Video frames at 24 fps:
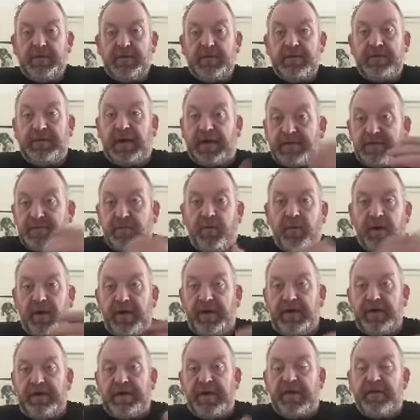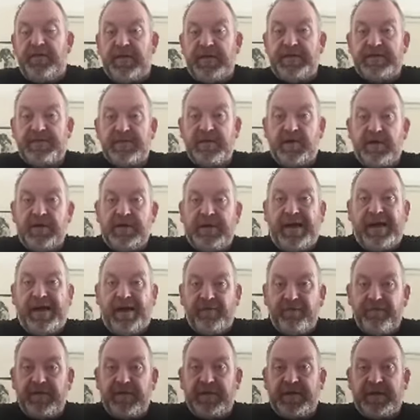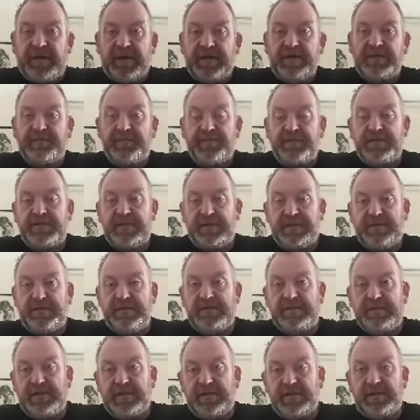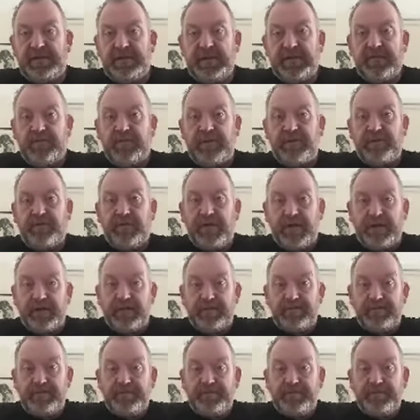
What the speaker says: That's why Yellow Vest Ireland advocates for citizens-initiated referendum.